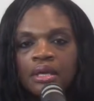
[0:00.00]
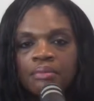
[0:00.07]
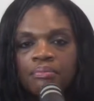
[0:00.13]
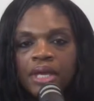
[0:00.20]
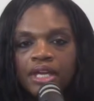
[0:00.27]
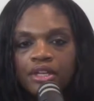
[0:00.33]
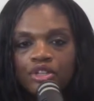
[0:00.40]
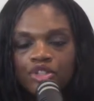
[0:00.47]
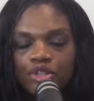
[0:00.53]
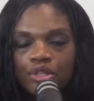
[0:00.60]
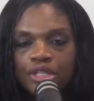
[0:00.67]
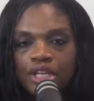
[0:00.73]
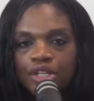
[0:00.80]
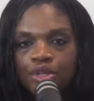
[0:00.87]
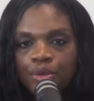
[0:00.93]
making sure
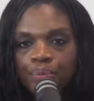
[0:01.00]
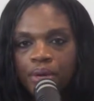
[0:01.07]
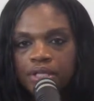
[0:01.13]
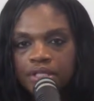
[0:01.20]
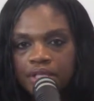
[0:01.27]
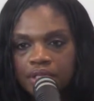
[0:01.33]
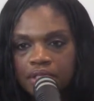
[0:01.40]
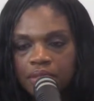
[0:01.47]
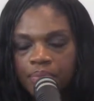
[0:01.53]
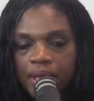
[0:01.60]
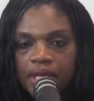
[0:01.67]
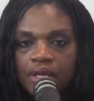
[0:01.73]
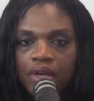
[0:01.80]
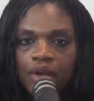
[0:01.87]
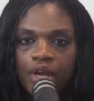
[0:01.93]
that you
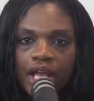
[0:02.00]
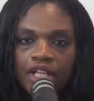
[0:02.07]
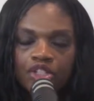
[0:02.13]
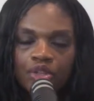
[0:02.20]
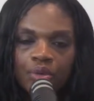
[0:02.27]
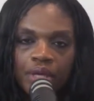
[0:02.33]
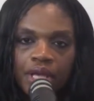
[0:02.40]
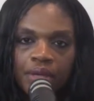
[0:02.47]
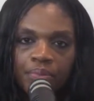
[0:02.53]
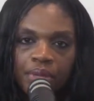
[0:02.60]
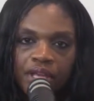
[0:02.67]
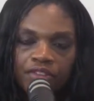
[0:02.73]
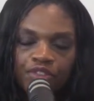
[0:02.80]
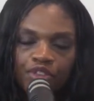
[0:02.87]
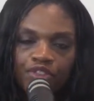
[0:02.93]
participate in our national
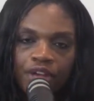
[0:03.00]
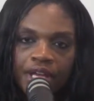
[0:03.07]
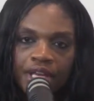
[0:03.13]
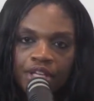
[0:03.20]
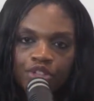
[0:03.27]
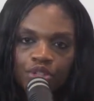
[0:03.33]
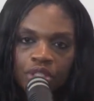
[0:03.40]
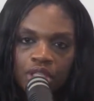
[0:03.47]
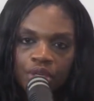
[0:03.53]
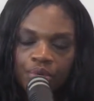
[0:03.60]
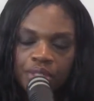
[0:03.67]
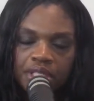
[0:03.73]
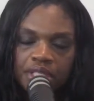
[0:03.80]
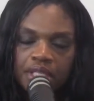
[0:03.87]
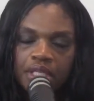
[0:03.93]
campaign for financial
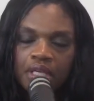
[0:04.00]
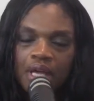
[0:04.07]
literacy.